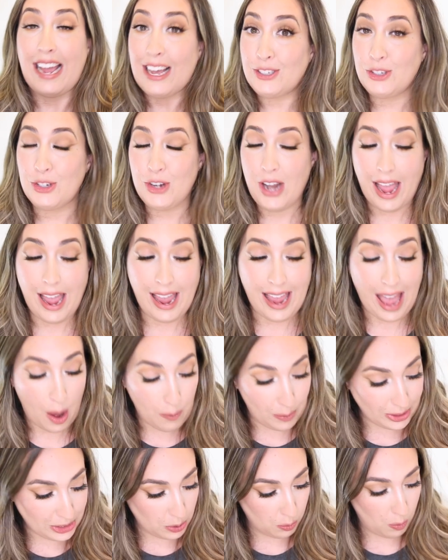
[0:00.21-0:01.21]
Yesterday,
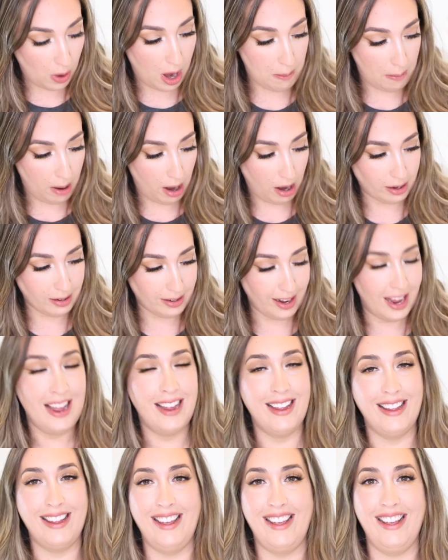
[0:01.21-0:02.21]
I went to Walmart.
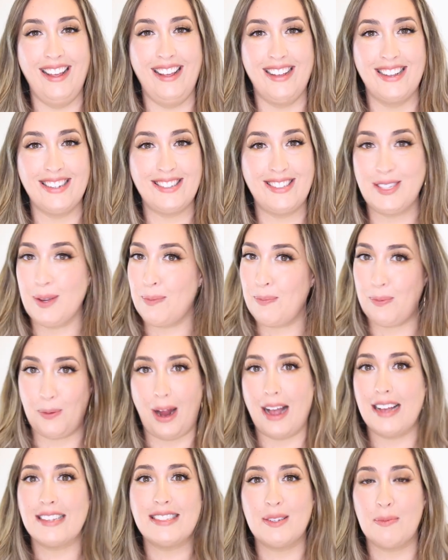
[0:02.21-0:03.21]

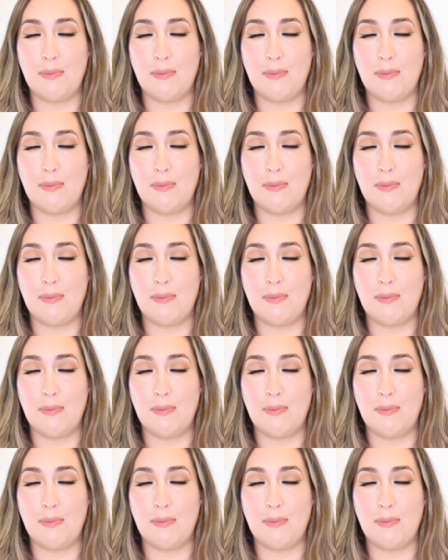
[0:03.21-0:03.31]
Surprise,